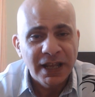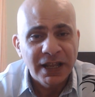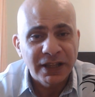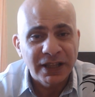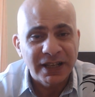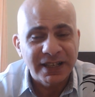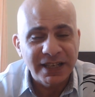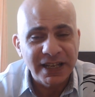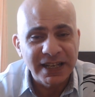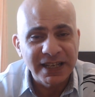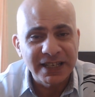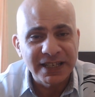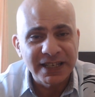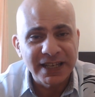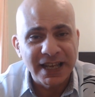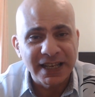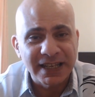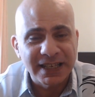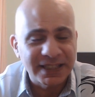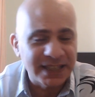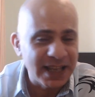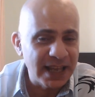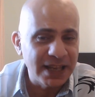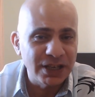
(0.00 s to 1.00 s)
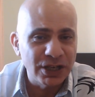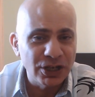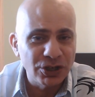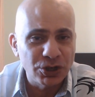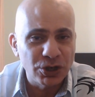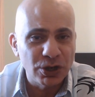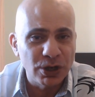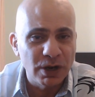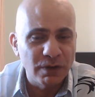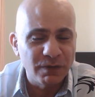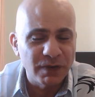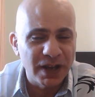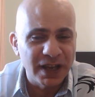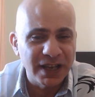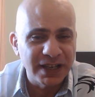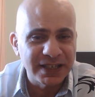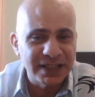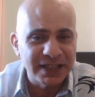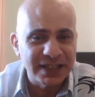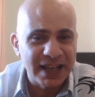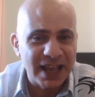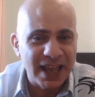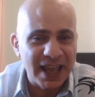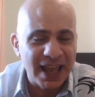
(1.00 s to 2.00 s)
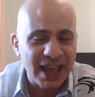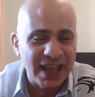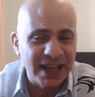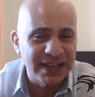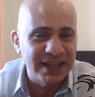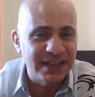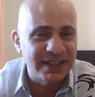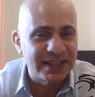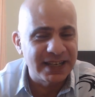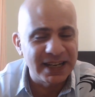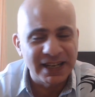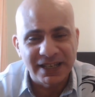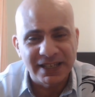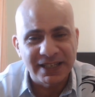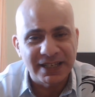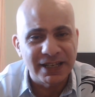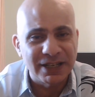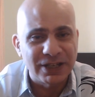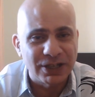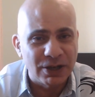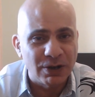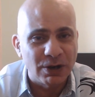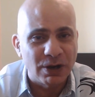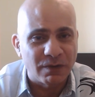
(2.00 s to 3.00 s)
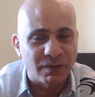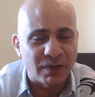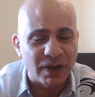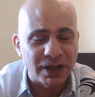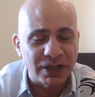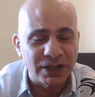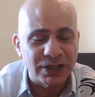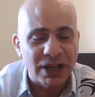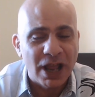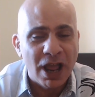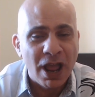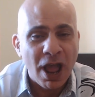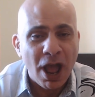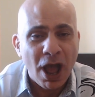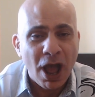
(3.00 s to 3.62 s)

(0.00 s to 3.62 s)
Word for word: the DC Extended Universe and DC Universe?